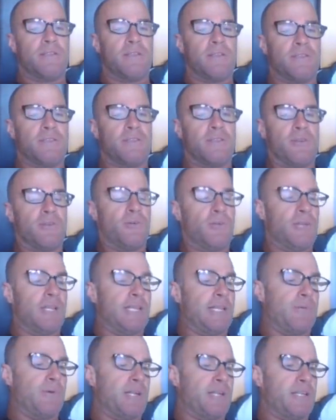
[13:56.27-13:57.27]
to call
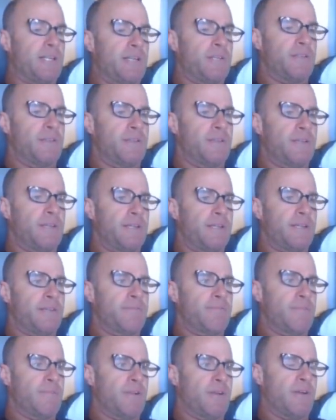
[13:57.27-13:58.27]
anyone
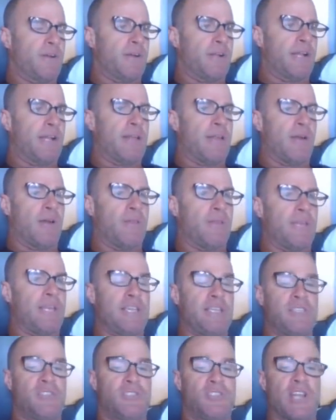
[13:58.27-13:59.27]
I
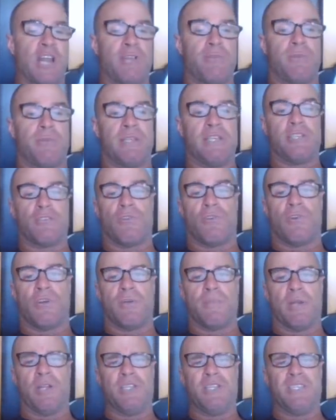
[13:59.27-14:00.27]
think he's genuinely
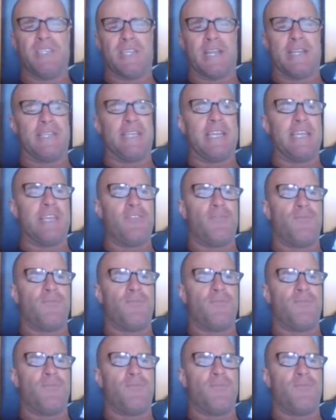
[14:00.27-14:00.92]
trying. I just don't think